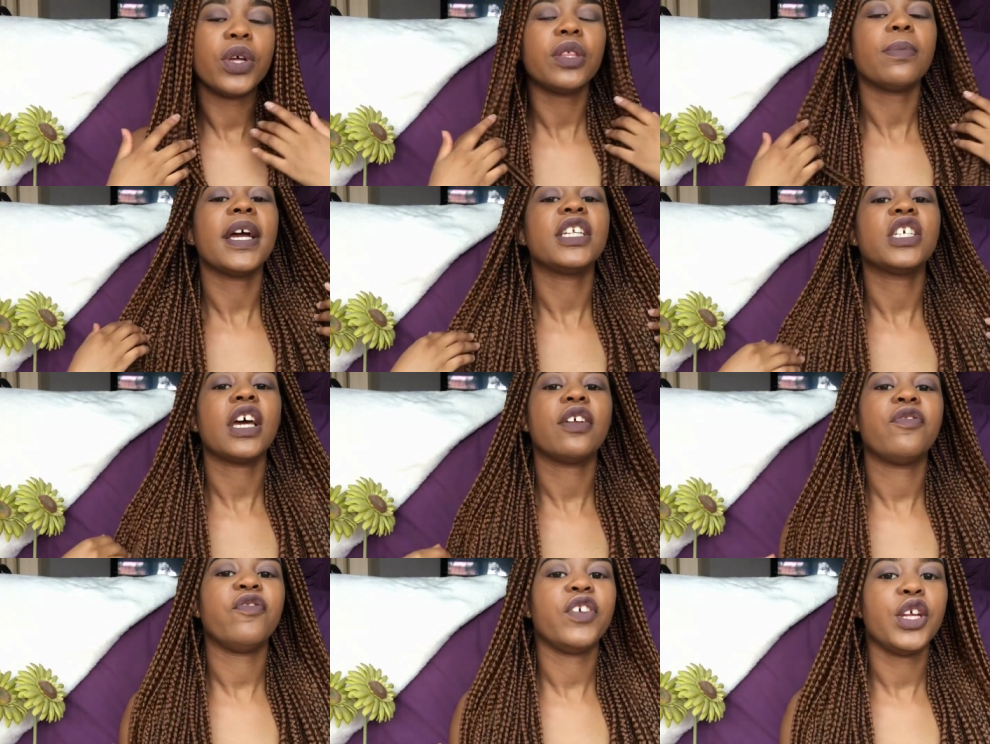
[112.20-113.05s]
with my
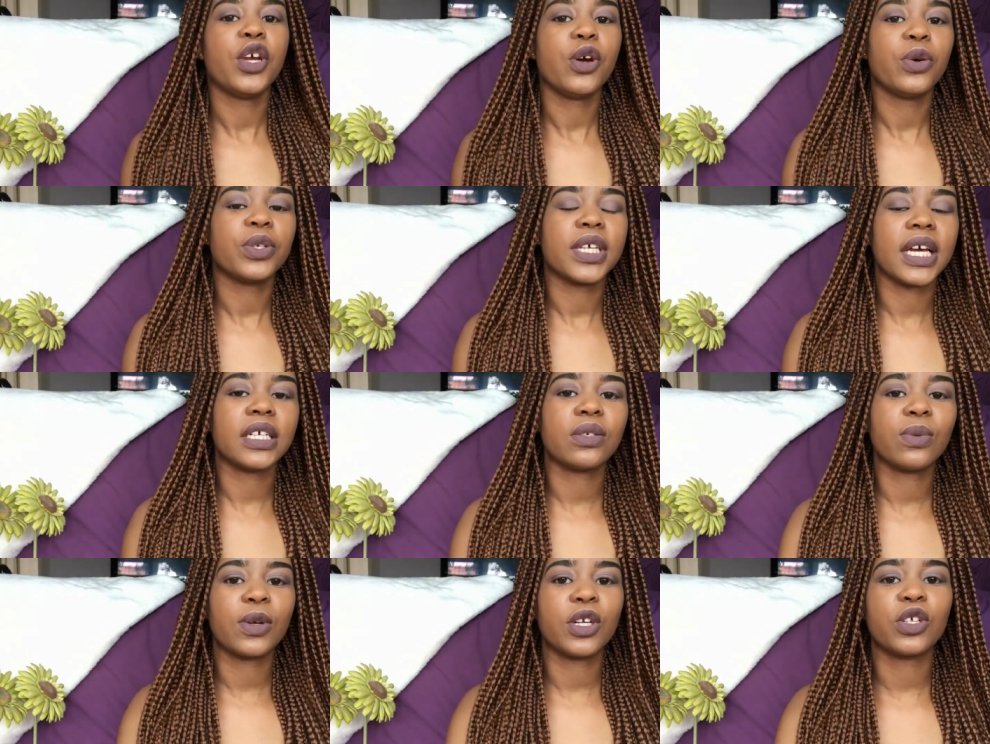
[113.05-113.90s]
chat videos, I
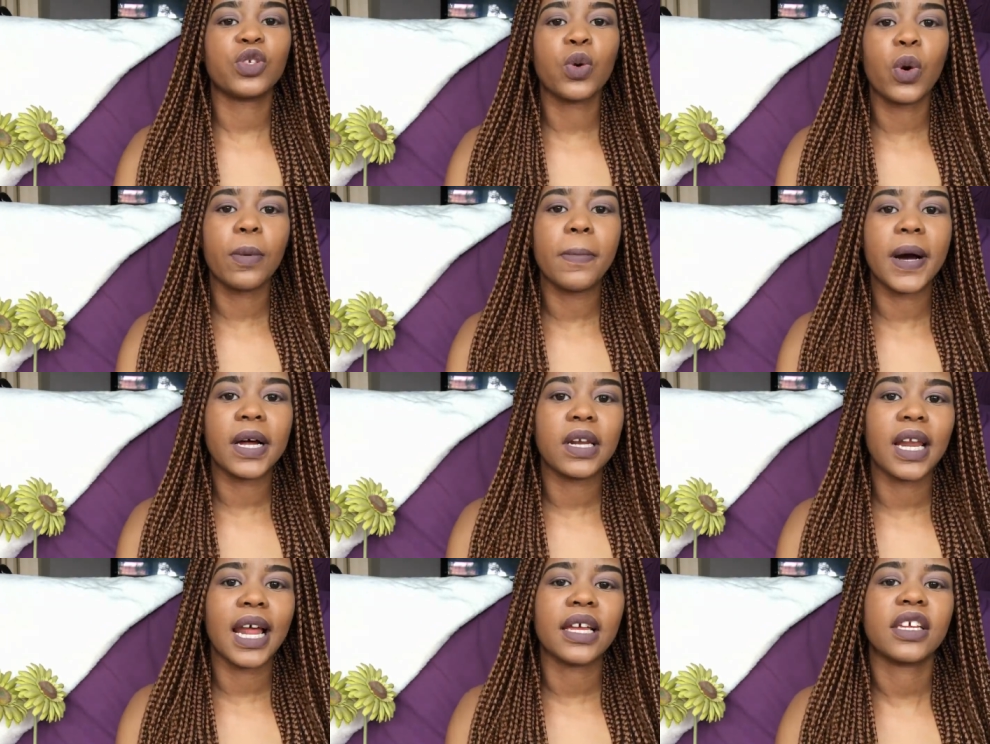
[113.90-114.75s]
just want to talk
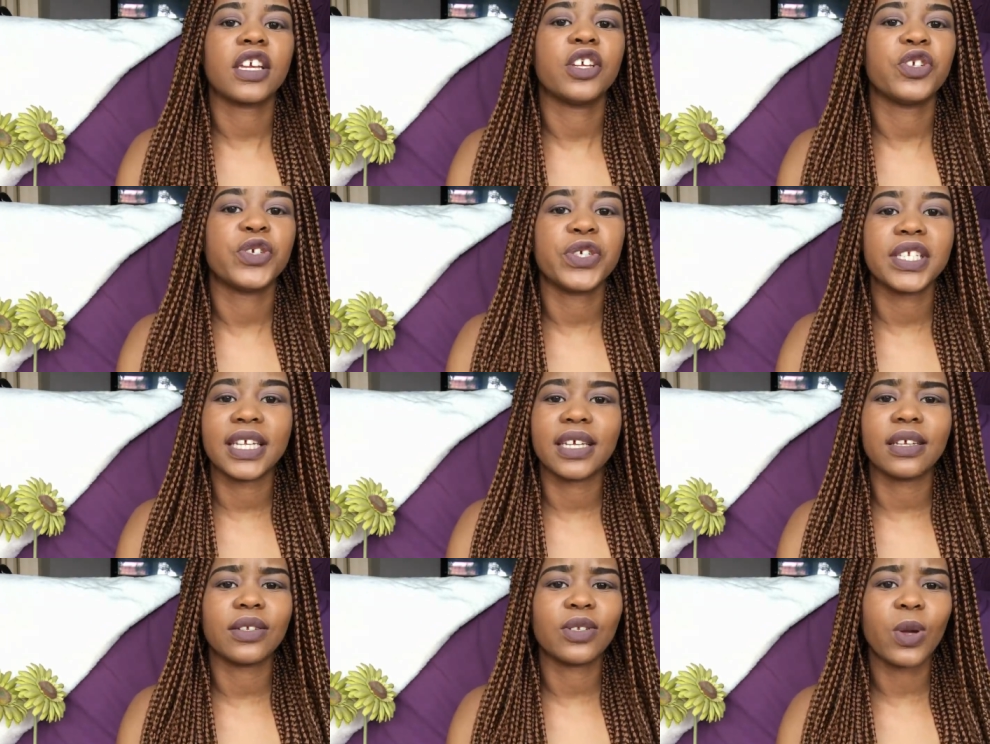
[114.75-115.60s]
about like
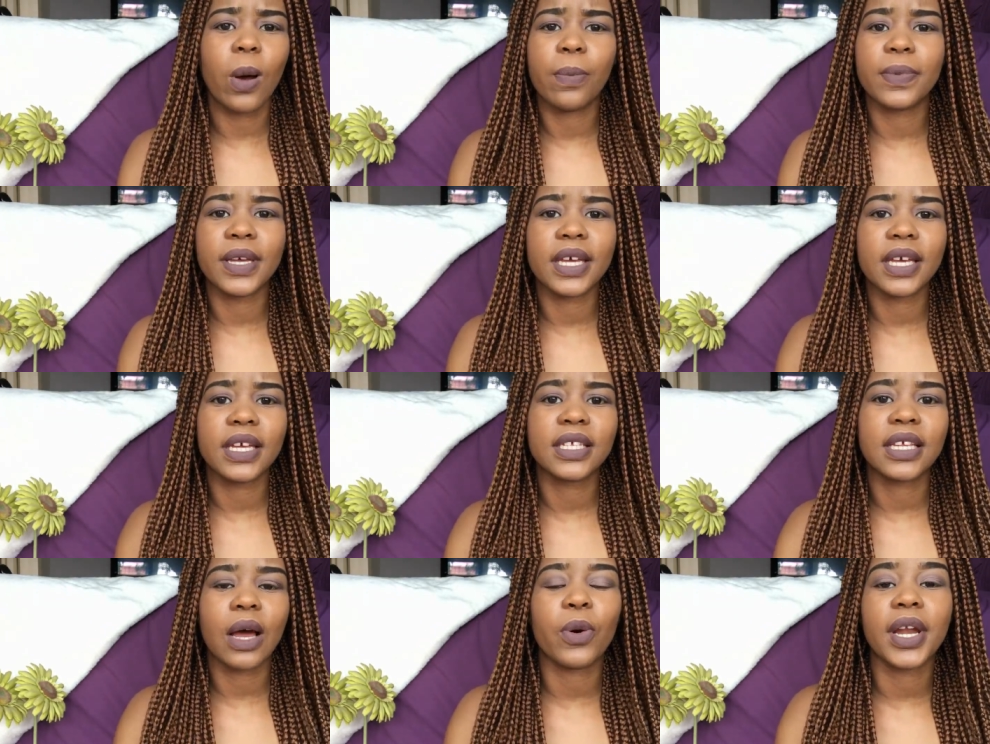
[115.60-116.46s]
interesting
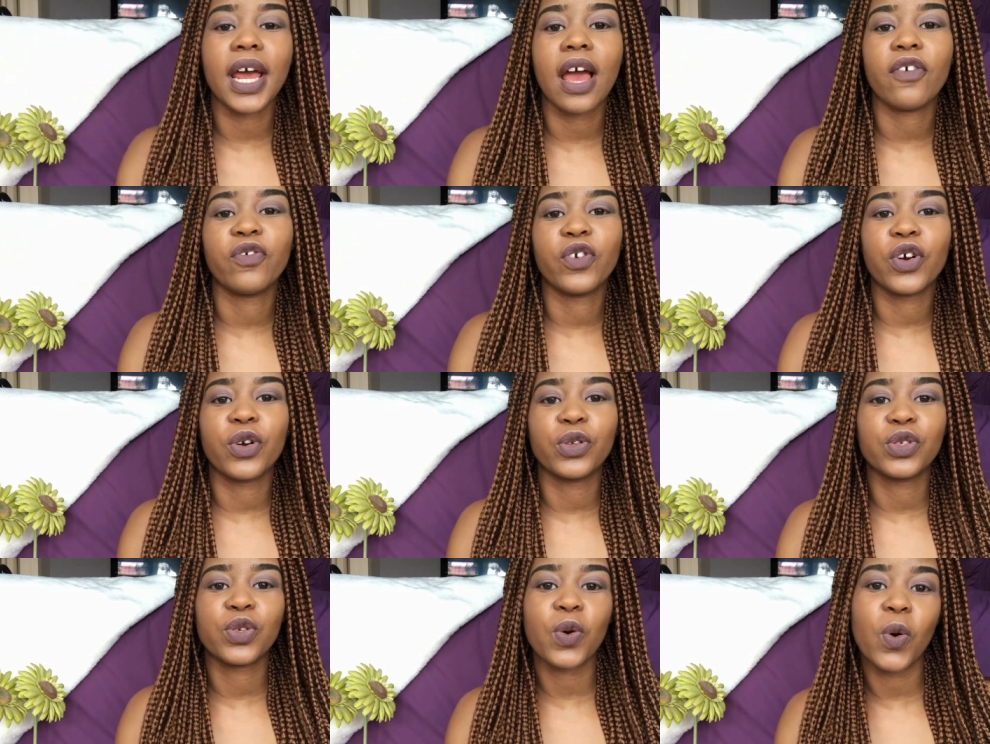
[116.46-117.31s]
topics. I want to have
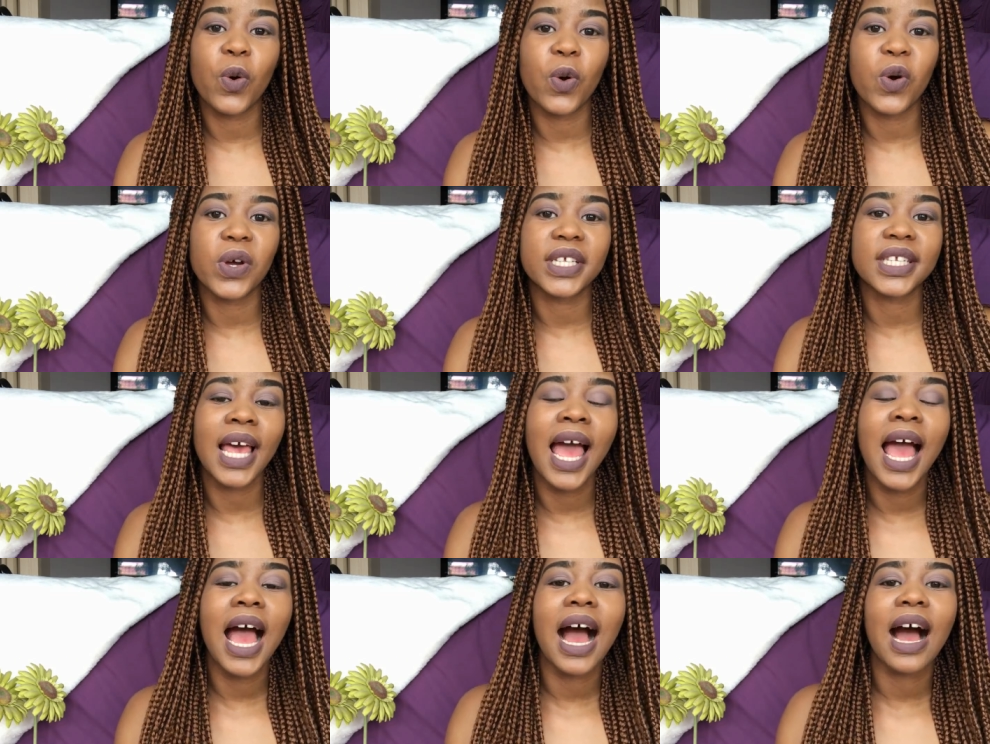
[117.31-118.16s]
girl talks.
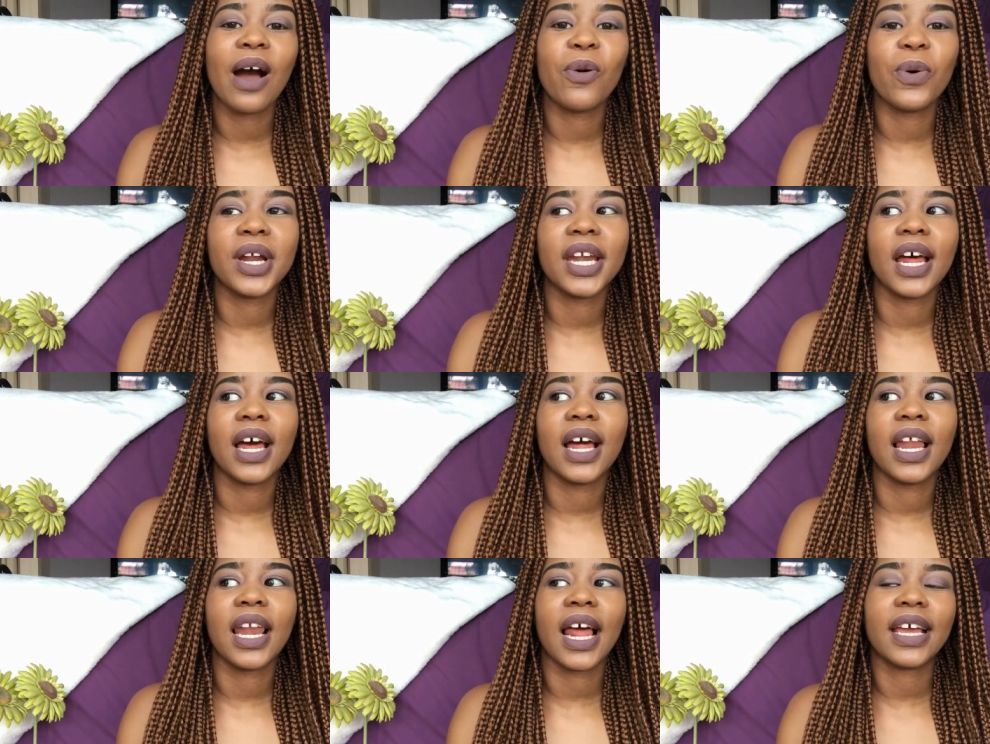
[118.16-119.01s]
I want
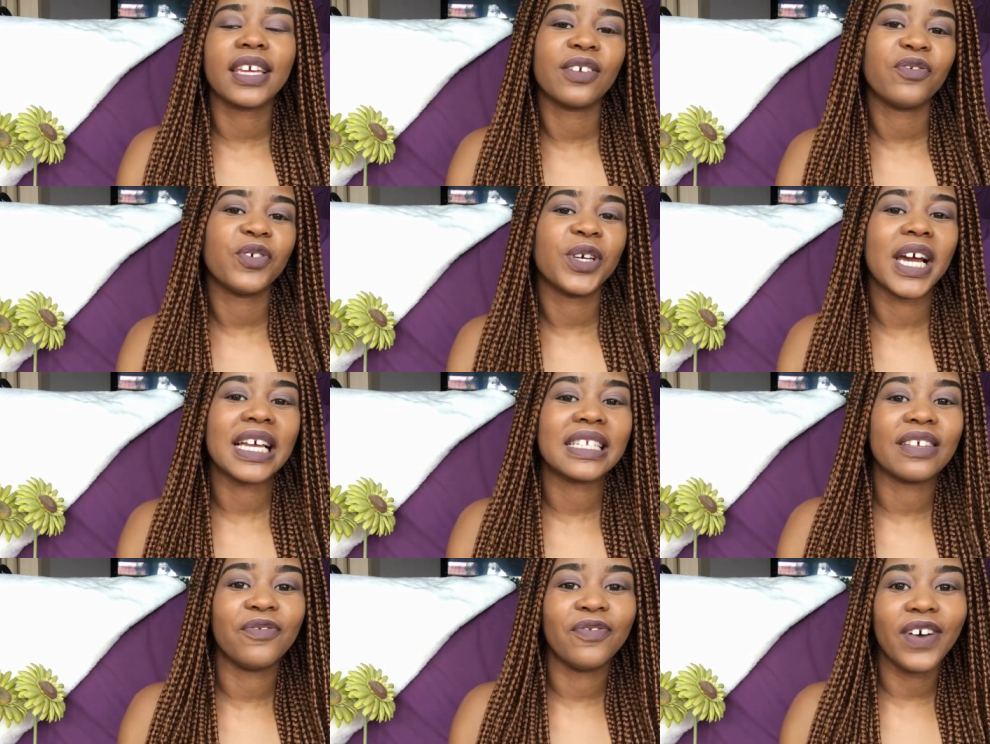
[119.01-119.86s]
to like give you
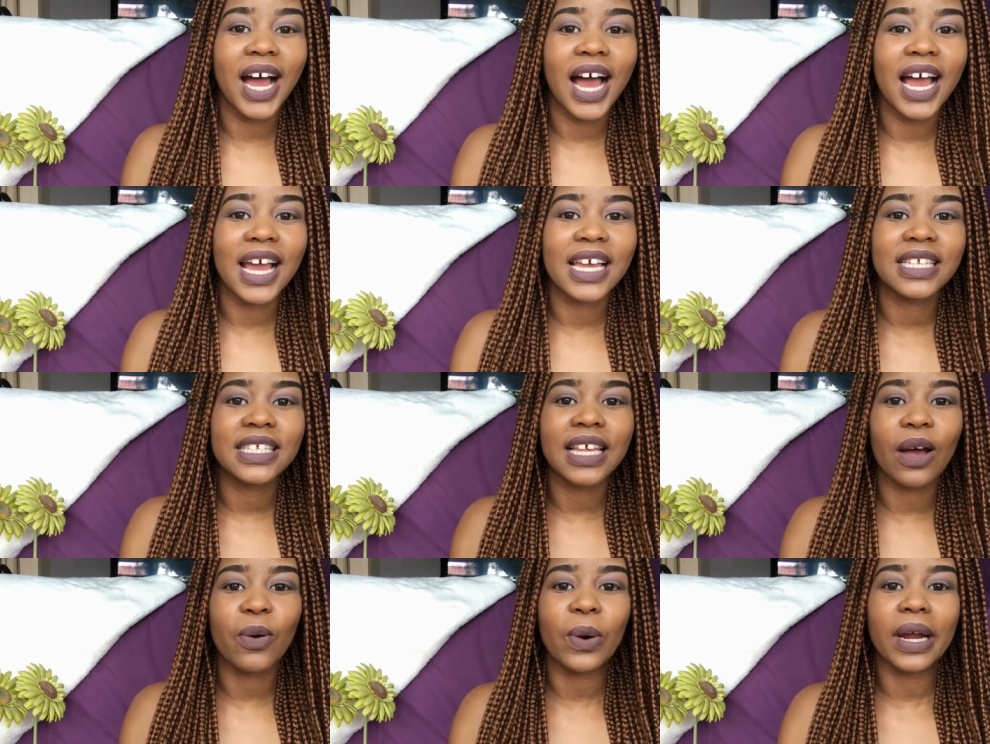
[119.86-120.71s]
guys
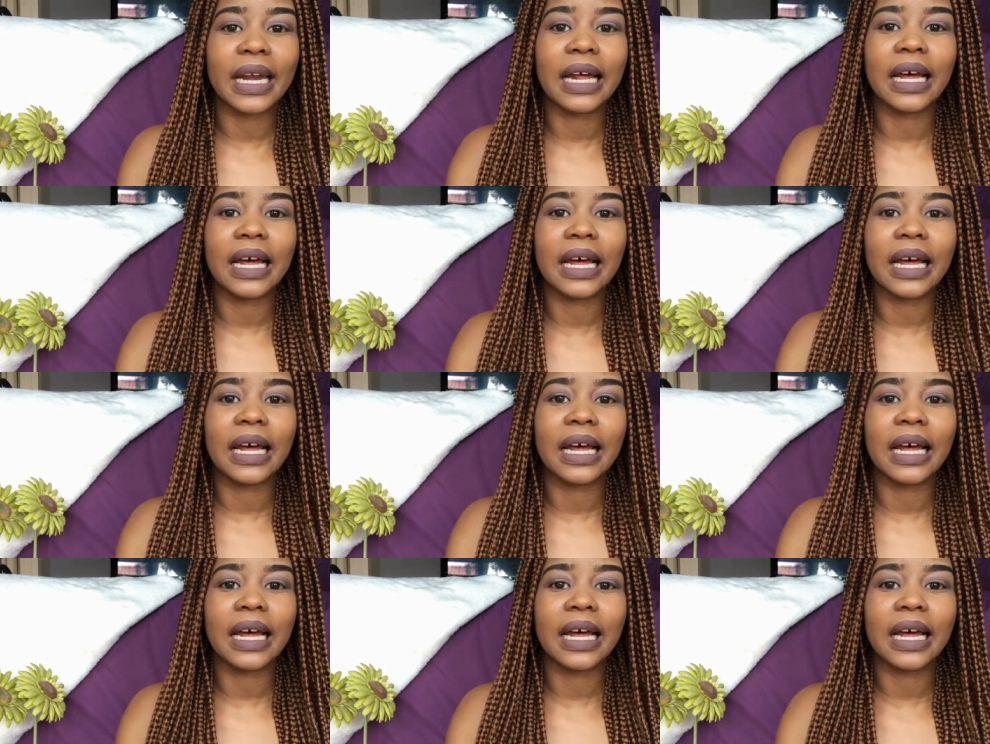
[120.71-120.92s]
advice. I want